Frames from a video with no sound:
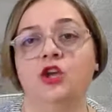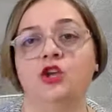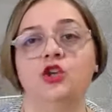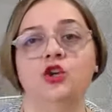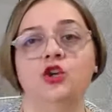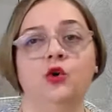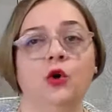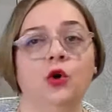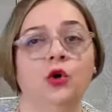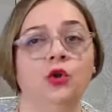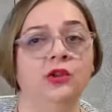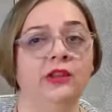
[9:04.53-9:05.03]

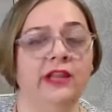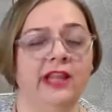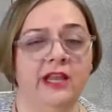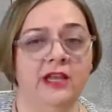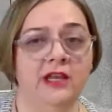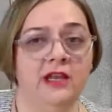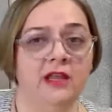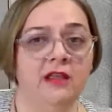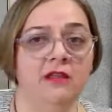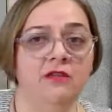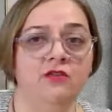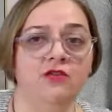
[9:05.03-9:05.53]
you only
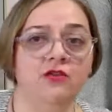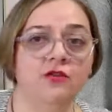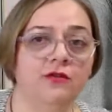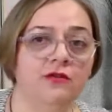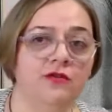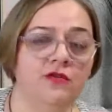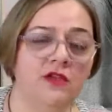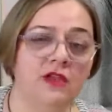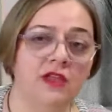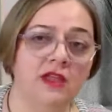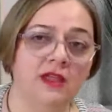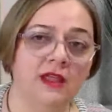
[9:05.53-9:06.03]
need your
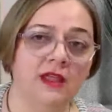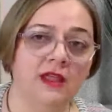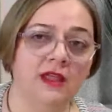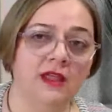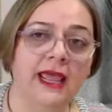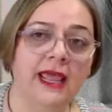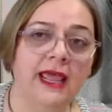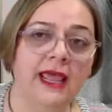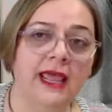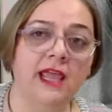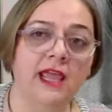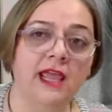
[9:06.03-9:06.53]

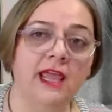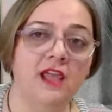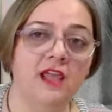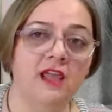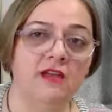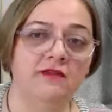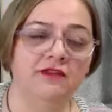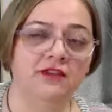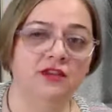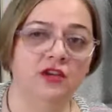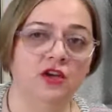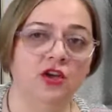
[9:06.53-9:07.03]
DNA
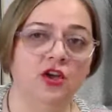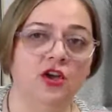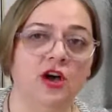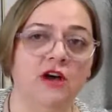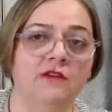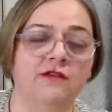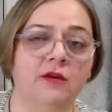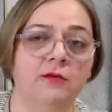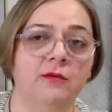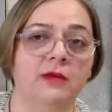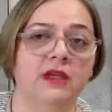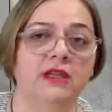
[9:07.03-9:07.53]
if the
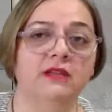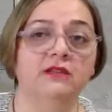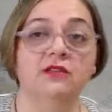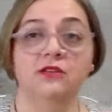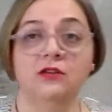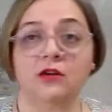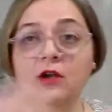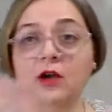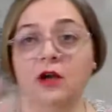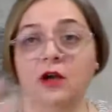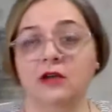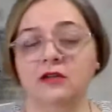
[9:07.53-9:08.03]
government,
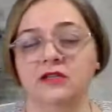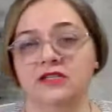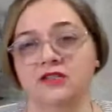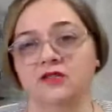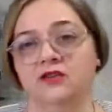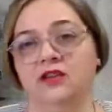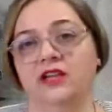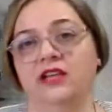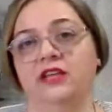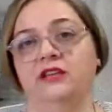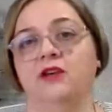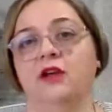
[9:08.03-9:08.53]
the
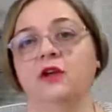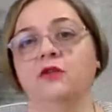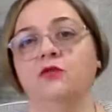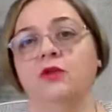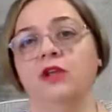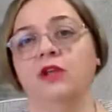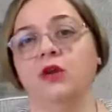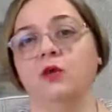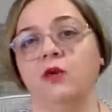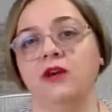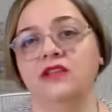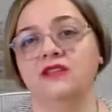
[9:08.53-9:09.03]
consulate,
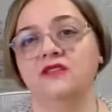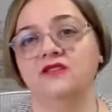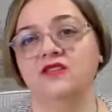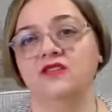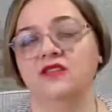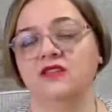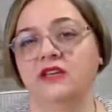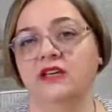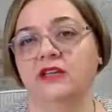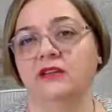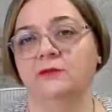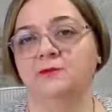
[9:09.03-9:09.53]

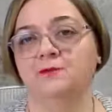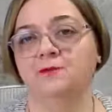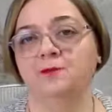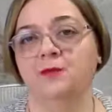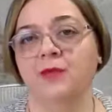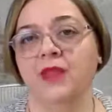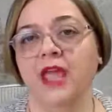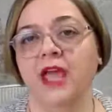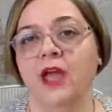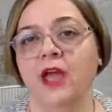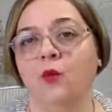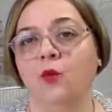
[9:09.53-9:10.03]
requested it.
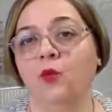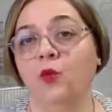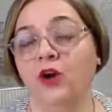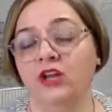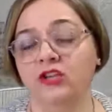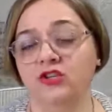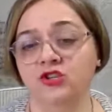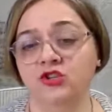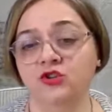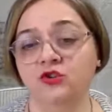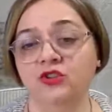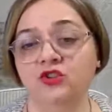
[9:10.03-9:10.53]

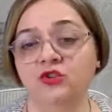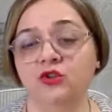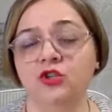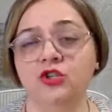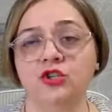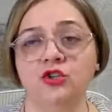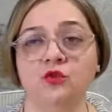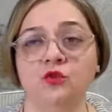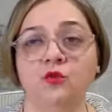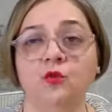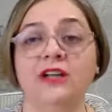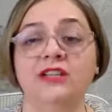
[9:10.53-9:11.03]
Once you
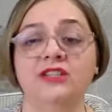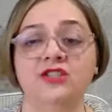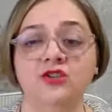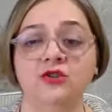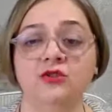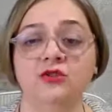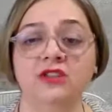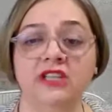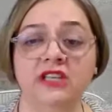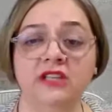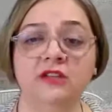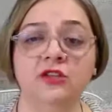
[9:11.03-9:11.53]

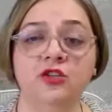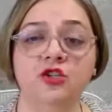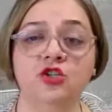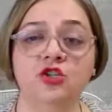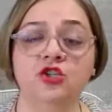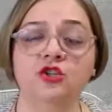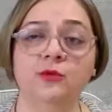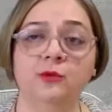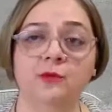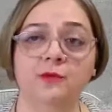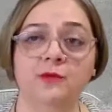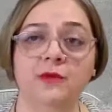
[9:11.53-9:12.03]
did
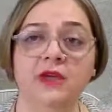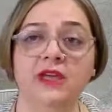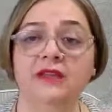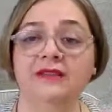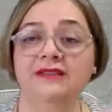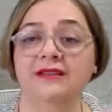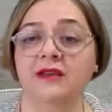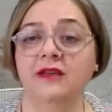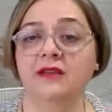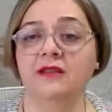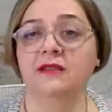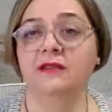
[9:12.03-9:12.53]

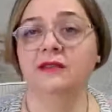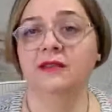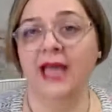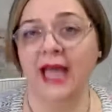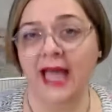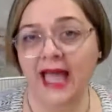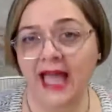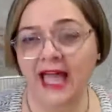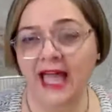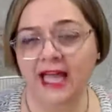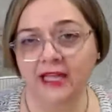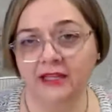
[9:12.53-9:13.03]
submit
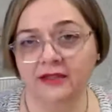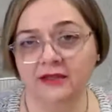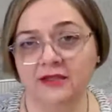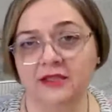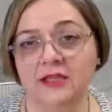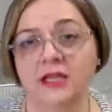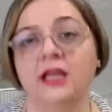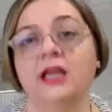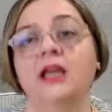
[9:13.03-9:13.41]
that,